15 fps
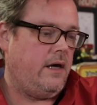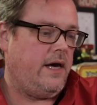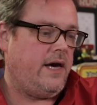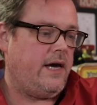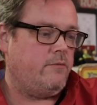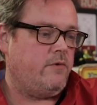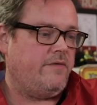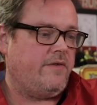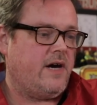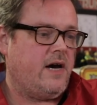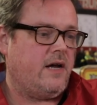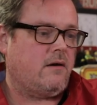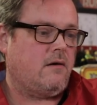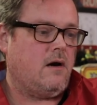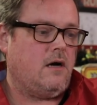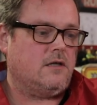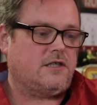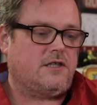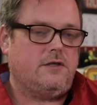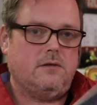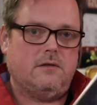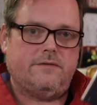And we've got
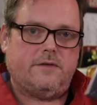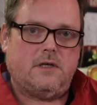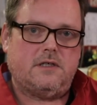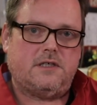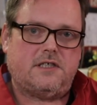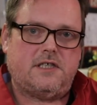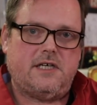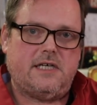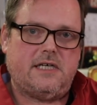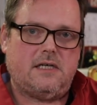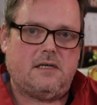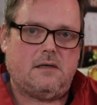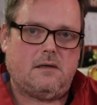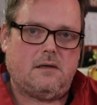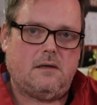Across the Universe there.